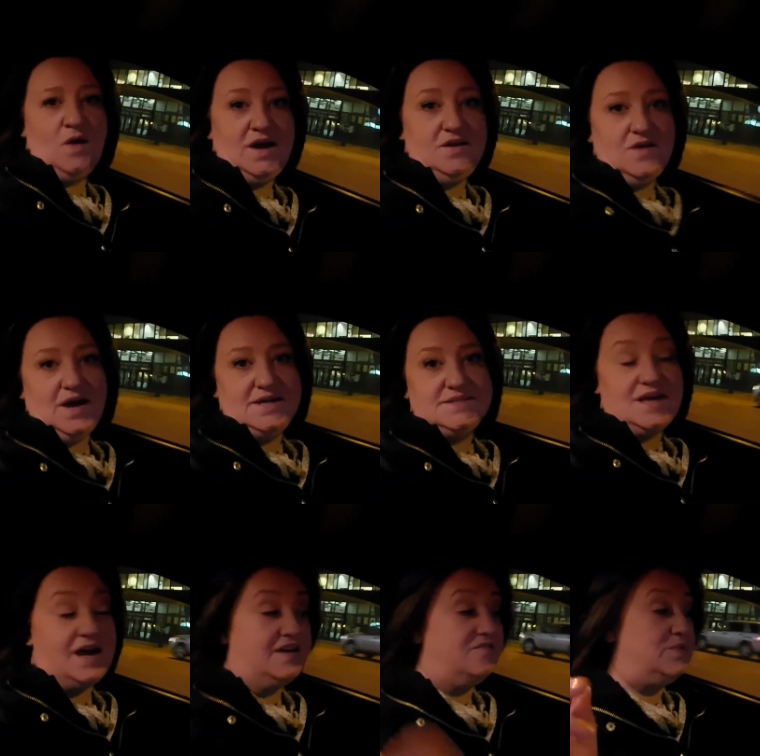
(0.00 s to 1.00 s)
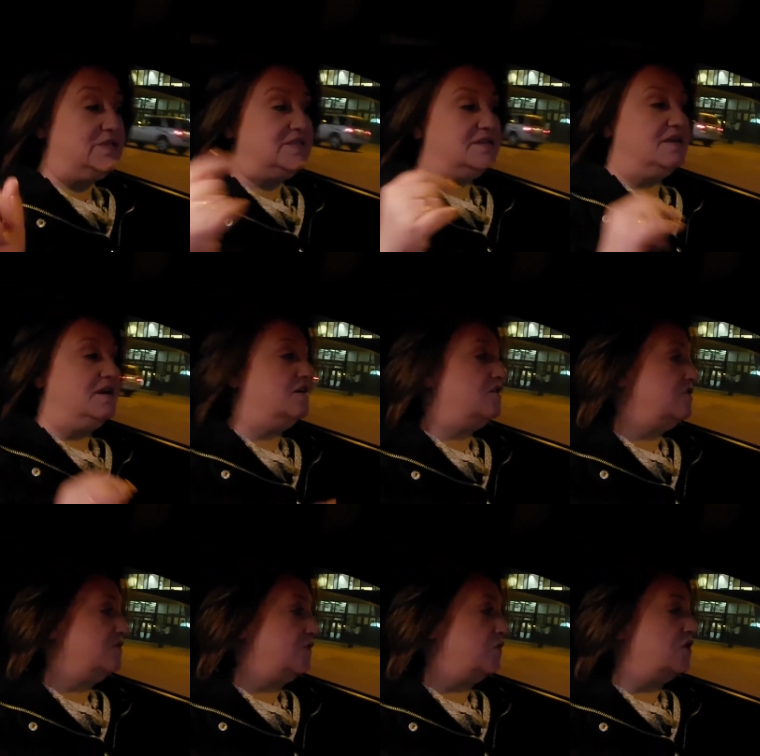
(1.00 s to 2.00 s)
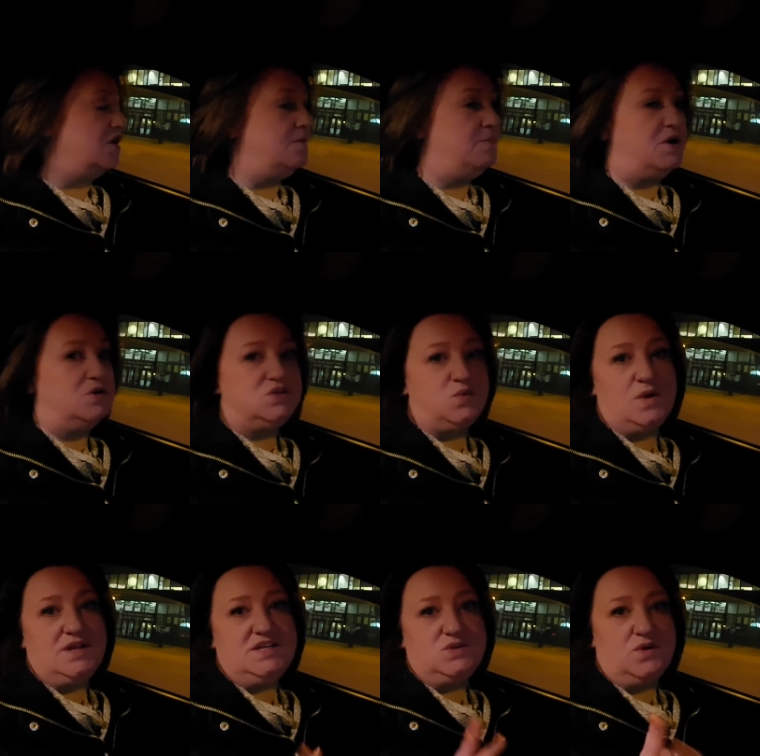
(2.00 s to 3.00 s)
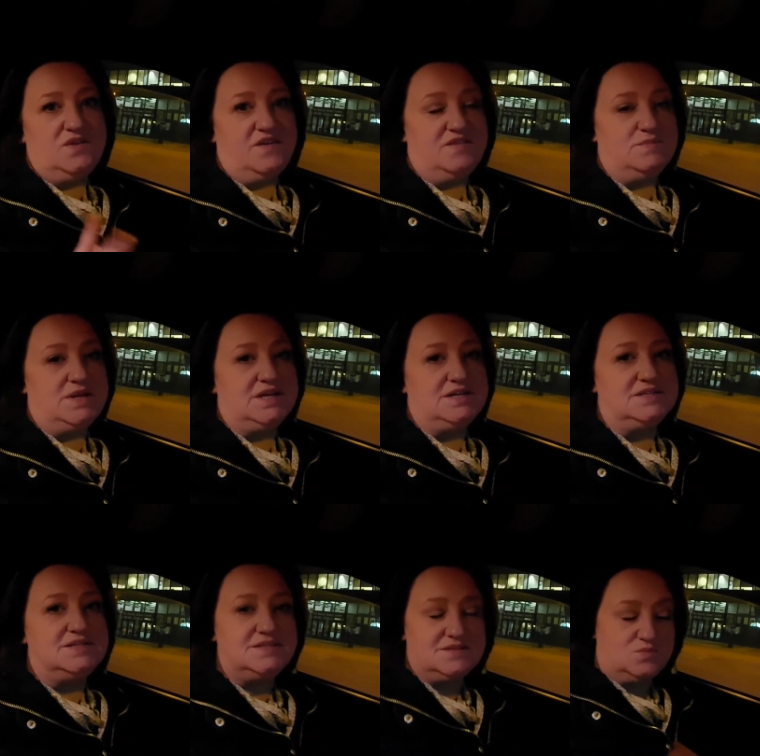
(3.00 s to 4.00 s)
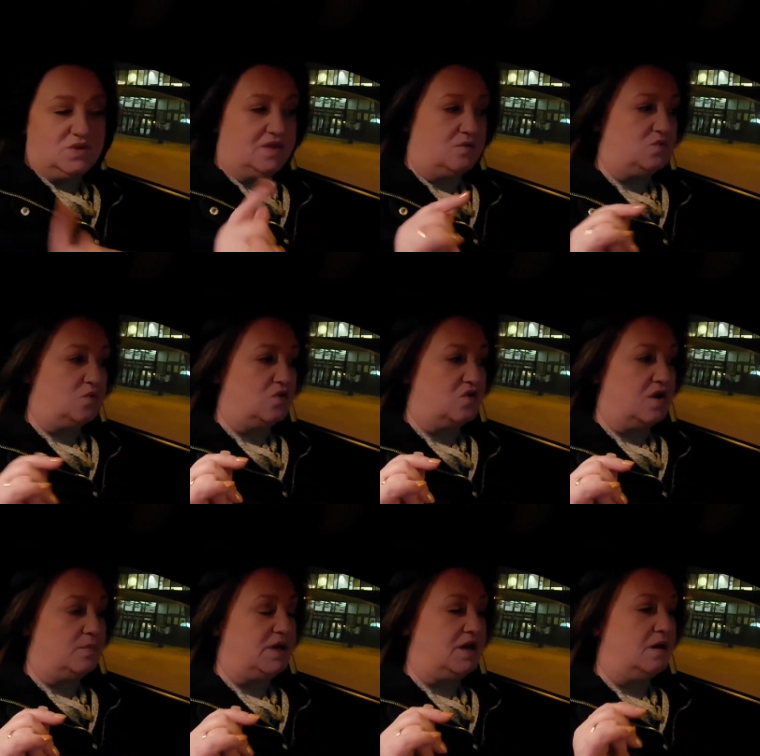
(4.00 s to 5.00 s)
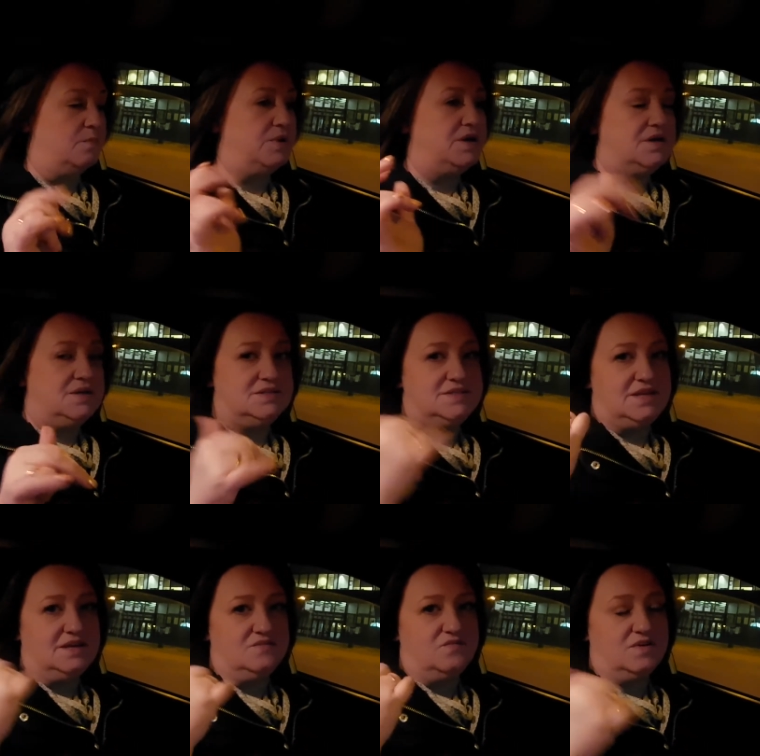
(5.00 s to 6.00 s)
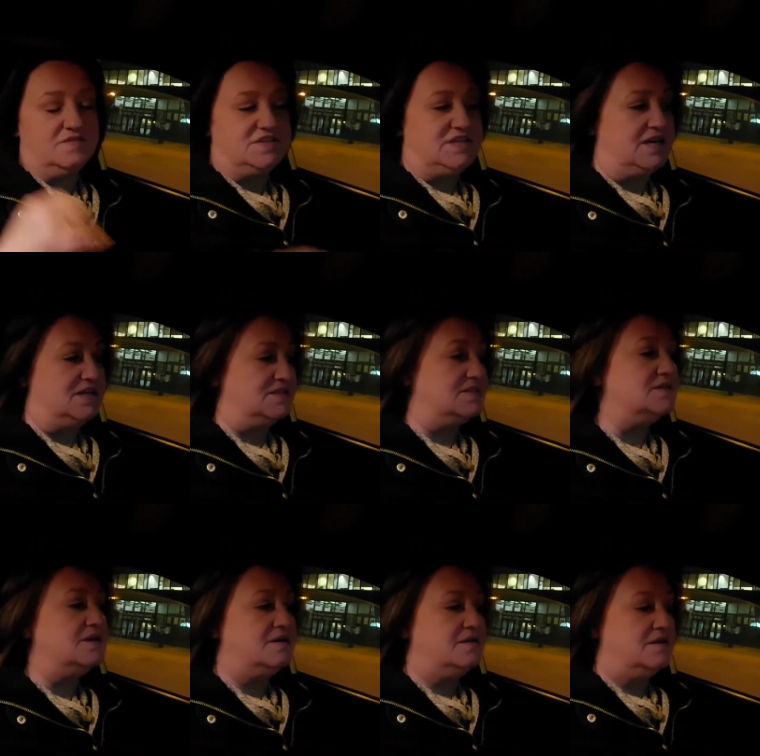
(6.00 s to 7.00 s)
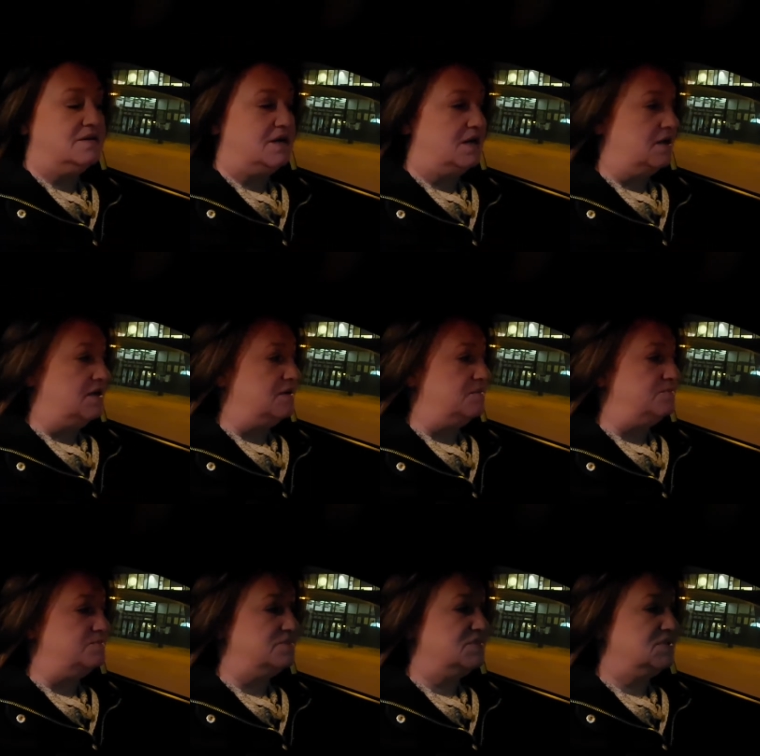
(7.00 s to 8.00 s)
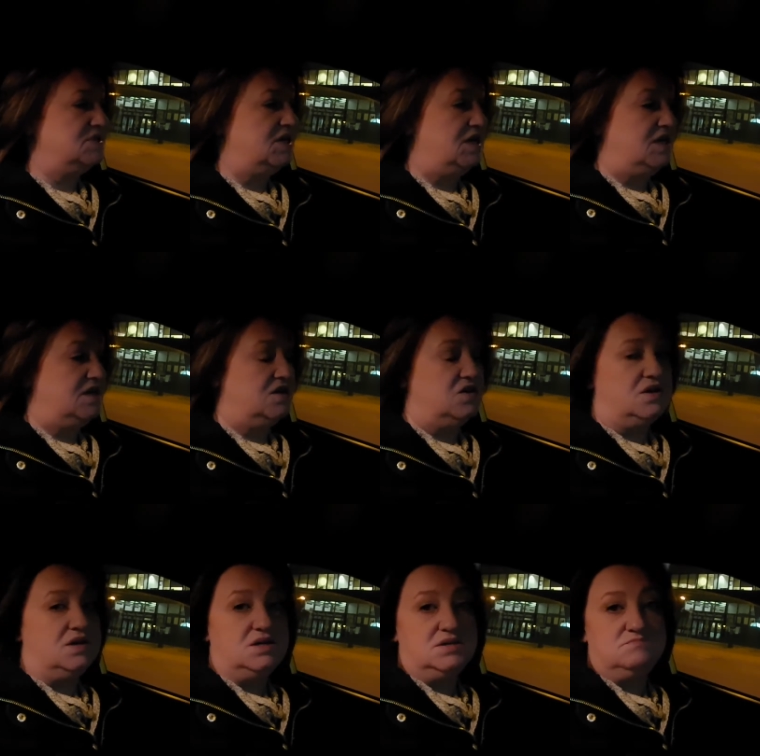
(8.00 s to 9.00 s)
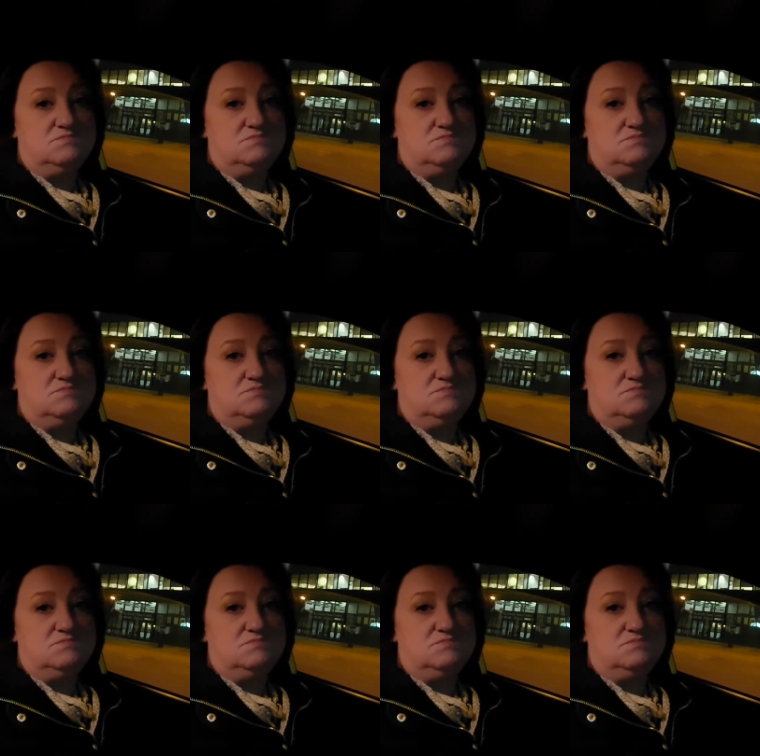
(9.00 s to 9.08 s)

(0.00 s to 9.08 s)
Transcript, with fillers: you guys, I have been sitting here for about 20-25 minutes without an order coming up, sitting in front of Tien's. Um, gonna